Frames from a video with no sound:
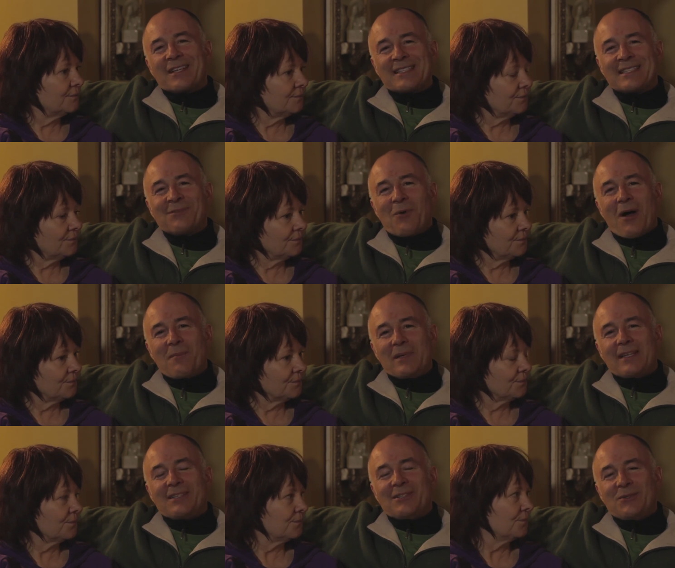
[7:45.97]
Speaker 1: doesn't want me
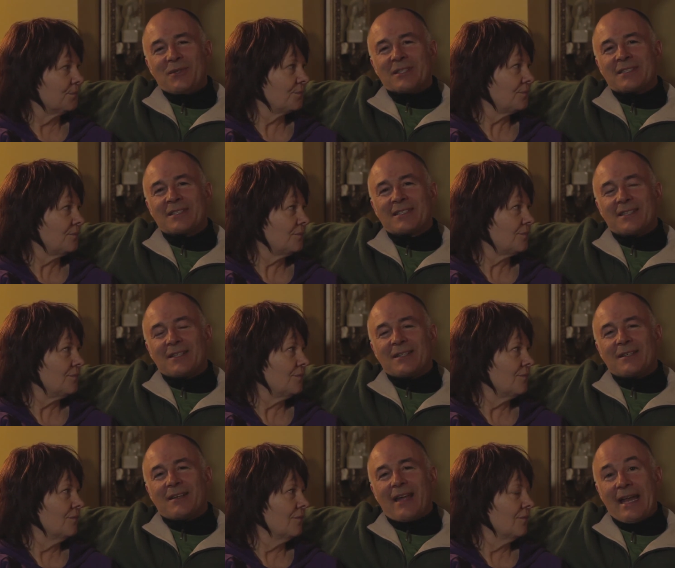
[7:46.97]
to do this
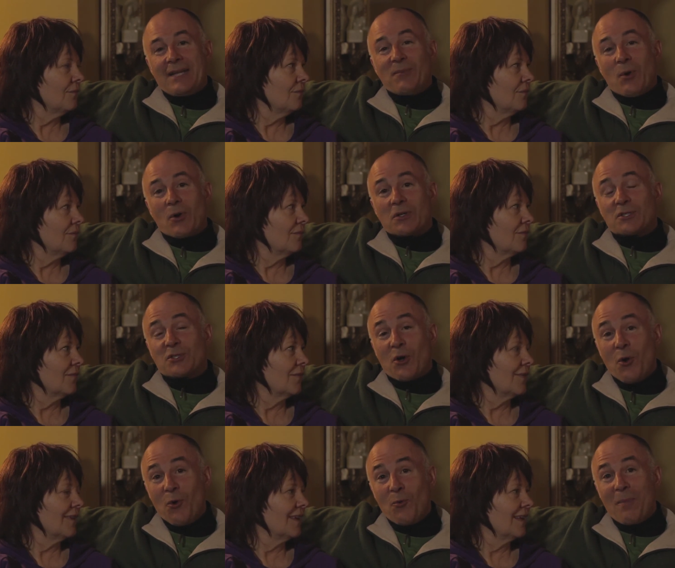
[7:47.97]
anymore
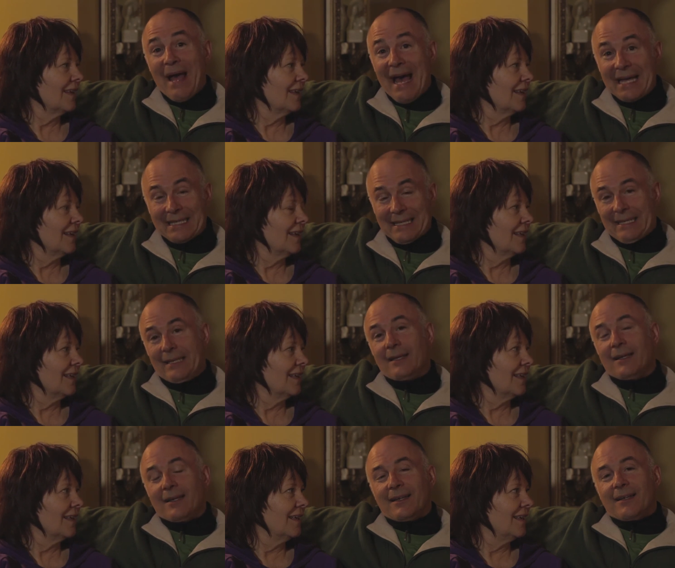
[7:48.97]
so badly
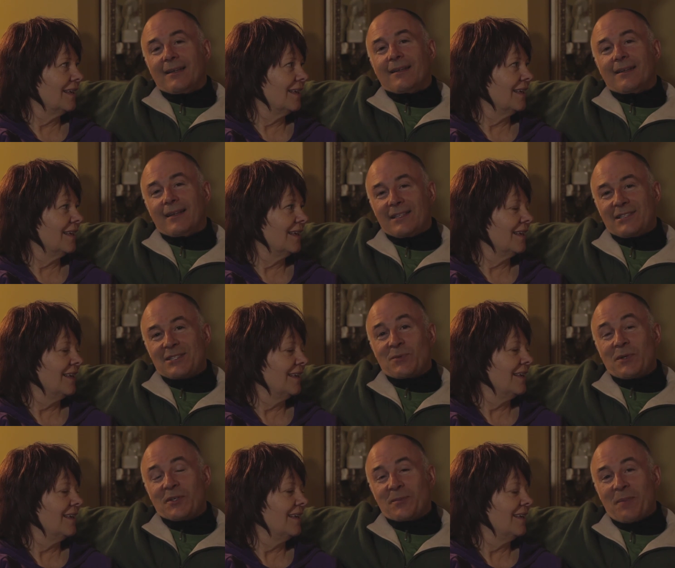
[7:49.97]
that she's
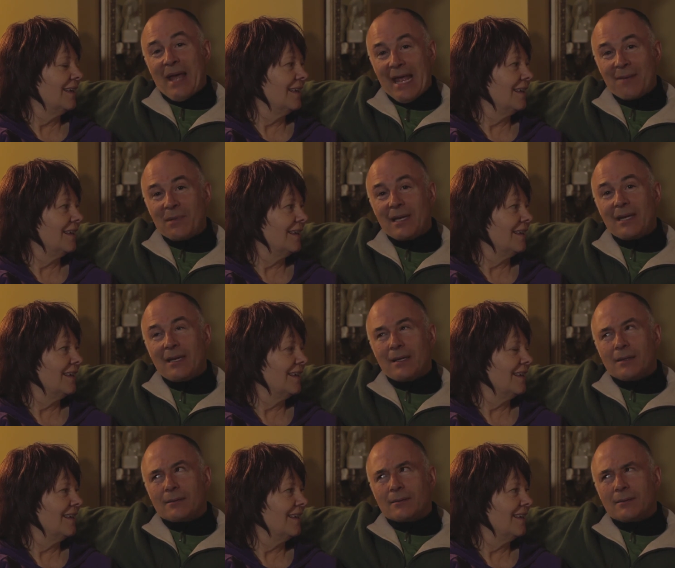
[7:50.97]
willing to pay me.
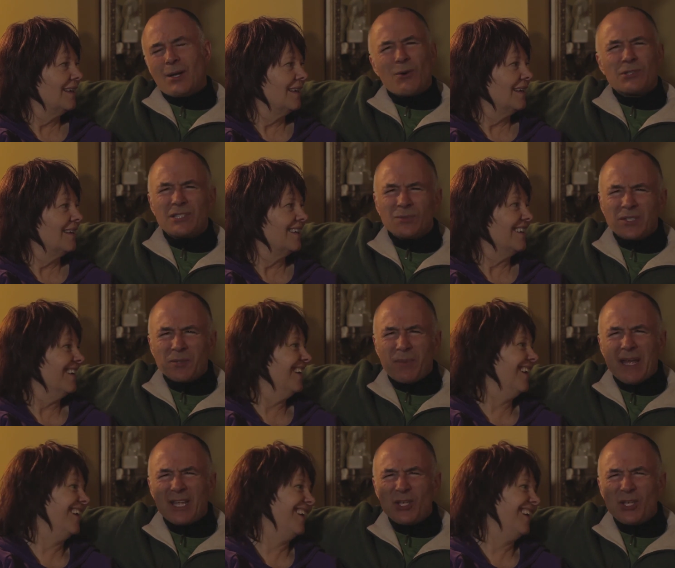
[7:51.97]
No, she's willing to pay